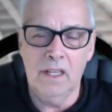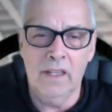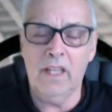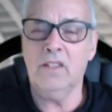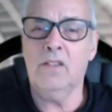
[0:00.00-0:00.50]

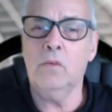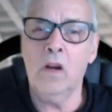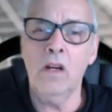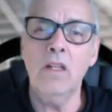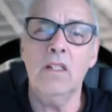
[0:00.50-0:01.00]
That's the
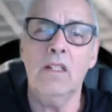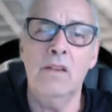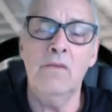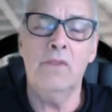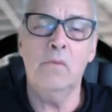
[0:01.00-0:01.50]
worst
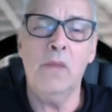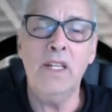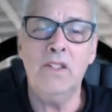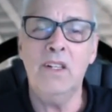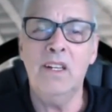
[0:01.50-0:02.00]

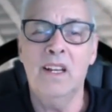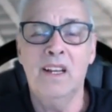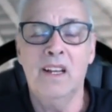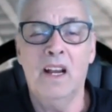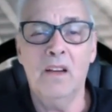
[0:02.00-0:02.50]
information
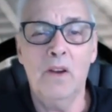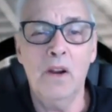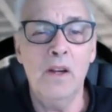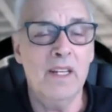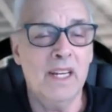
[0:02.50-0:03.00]
I've
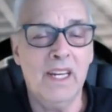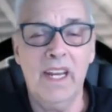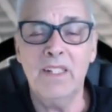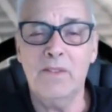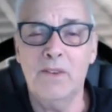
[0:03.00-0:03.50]
heard in a
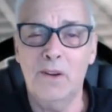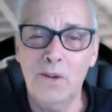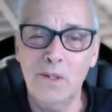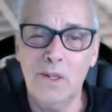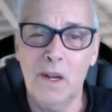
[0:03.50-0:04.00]
case for a
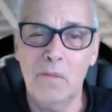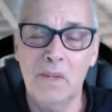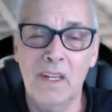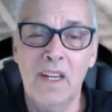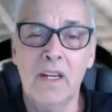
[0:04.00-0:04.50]
long time.
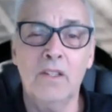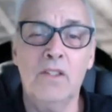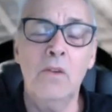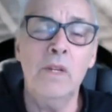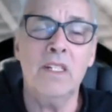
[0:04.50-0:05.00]
Because
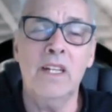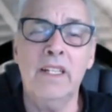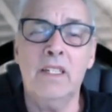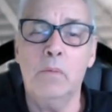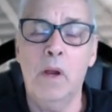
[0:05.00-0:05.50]
you misled
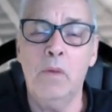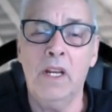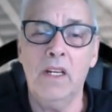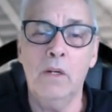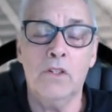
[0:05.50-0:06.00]
the
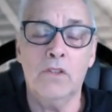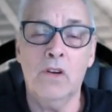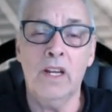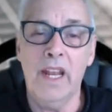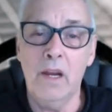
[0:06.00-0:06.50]
public who were trying
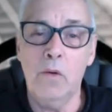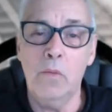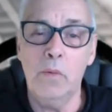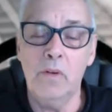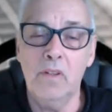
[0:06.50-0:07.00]
to help
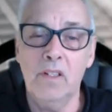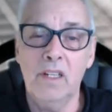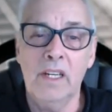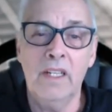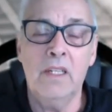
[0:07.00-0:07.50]

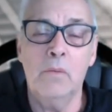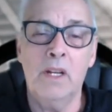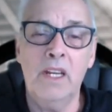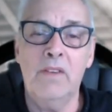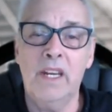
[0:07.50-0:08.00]
into
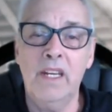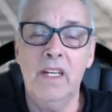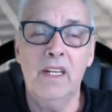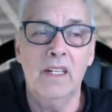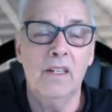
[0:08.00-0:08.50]
believing
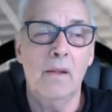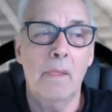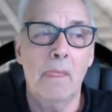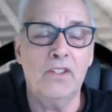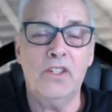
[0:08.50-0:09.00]

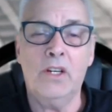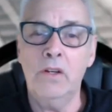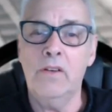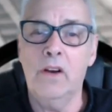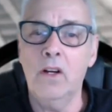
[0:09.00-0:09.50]
that she
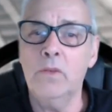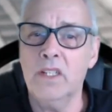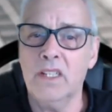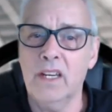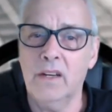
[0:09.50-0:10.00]
couldn't have harmed
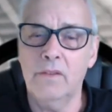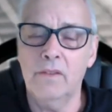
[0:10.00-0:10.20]
herself